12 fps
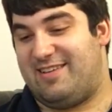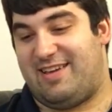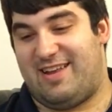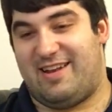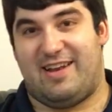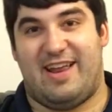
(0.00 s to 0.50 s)

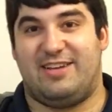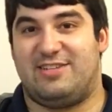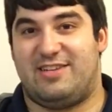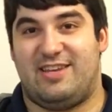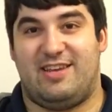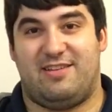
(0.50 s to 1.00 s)
and an
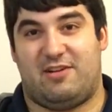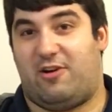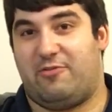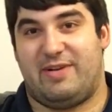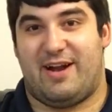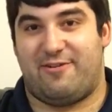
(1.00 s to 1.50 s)
HT,
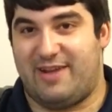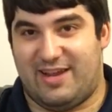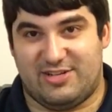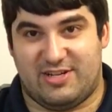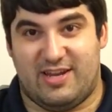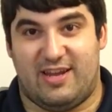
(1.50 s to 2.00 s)
all the way down to an
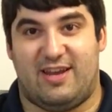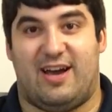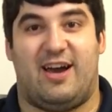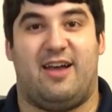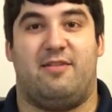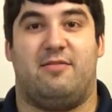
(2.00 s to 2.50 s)
HT
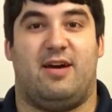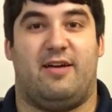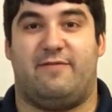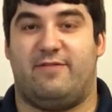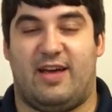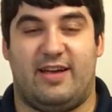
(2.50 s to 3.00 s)

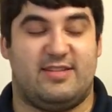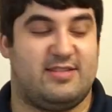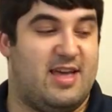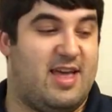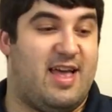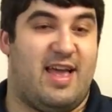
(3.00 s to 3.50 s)
on flights,
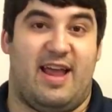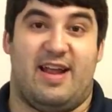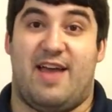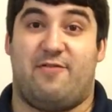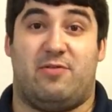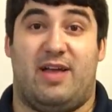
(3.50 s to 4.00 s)
and
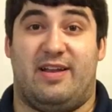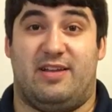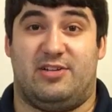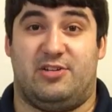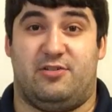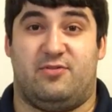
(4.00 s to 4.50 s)
haven't really had an
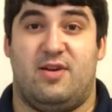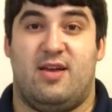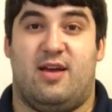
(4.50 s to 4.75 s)
issue.